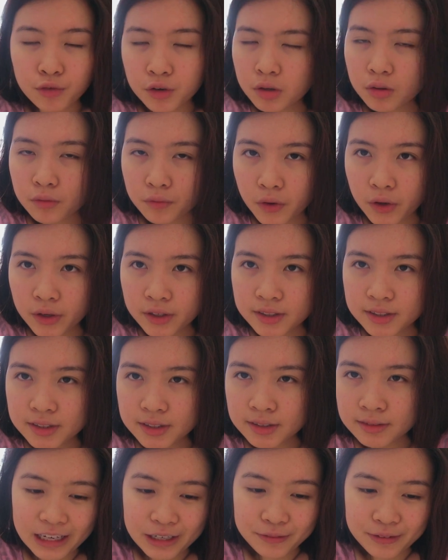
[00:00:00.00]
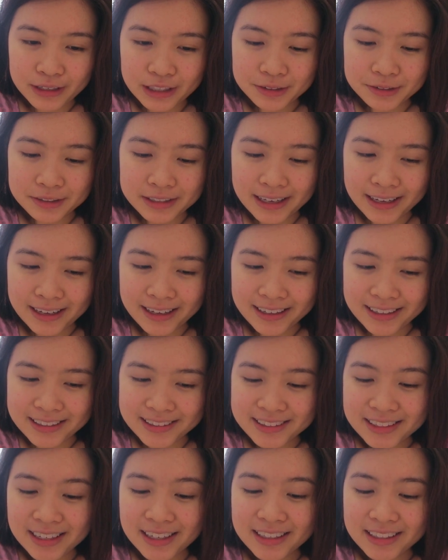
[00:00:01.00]
real voice. Anyway, today
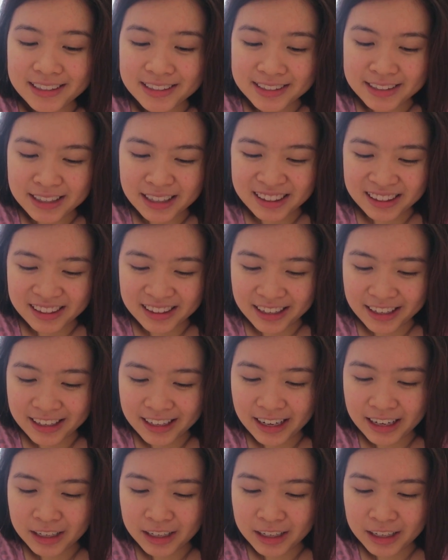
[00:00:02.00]
is Sunday.